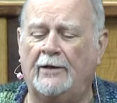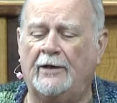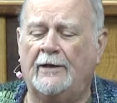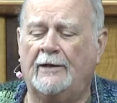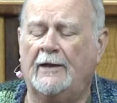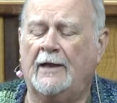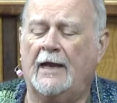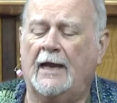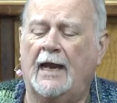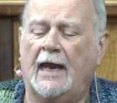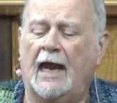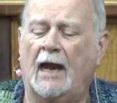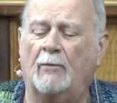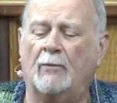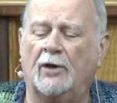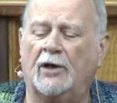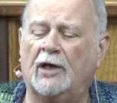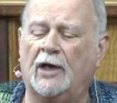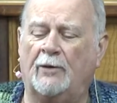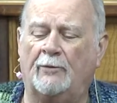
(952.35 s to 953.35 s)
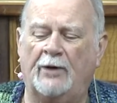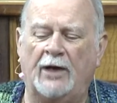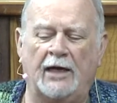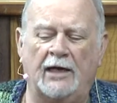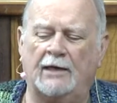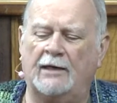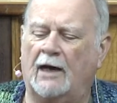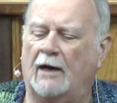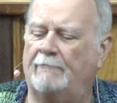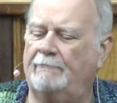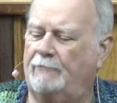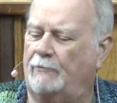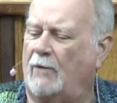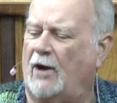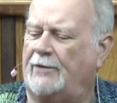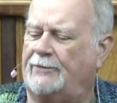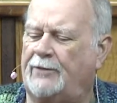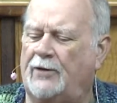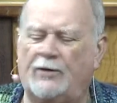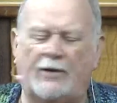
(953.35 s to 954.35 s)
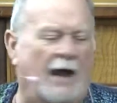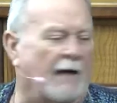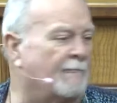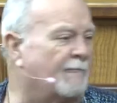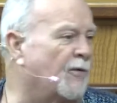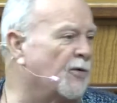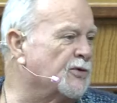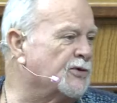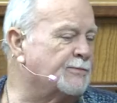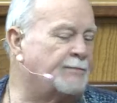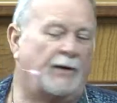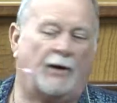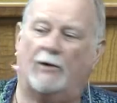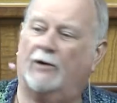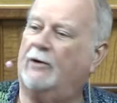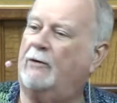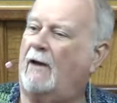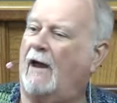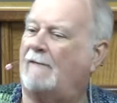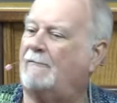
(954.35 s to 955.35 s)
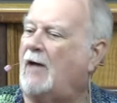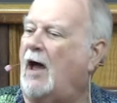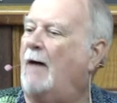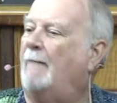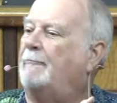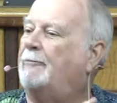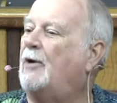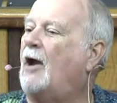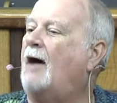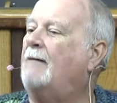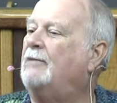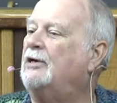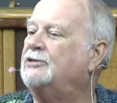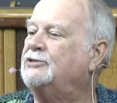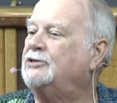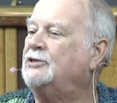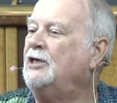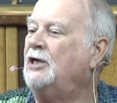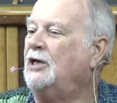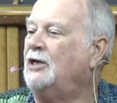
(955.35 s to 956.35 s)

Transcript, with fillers: and your Bible, and we're going to read right through that first paragraph.